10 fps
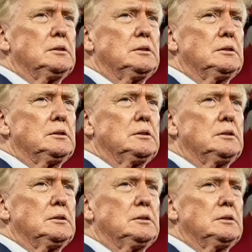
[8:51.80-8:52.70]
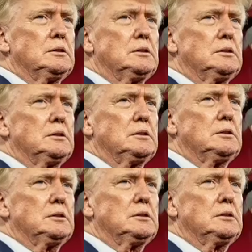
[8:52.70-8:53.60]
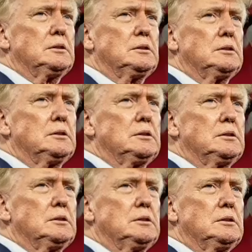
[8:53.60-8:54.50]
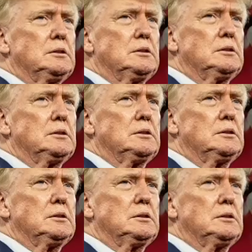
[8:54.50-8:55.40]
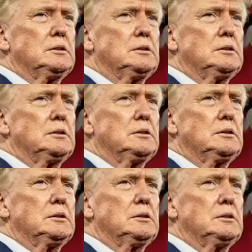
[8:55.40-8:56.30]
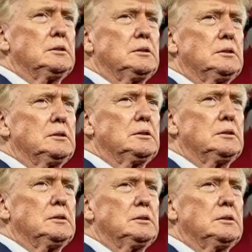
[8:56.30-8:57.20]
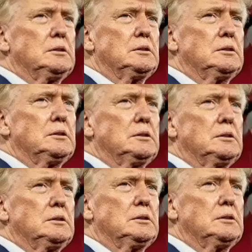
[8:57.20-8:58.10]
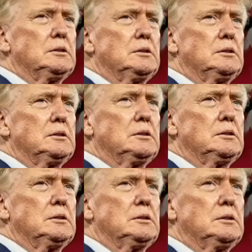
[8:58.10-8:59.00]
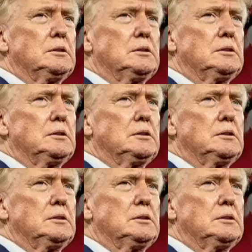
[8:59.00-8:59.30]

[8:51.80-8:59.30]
(not speaking)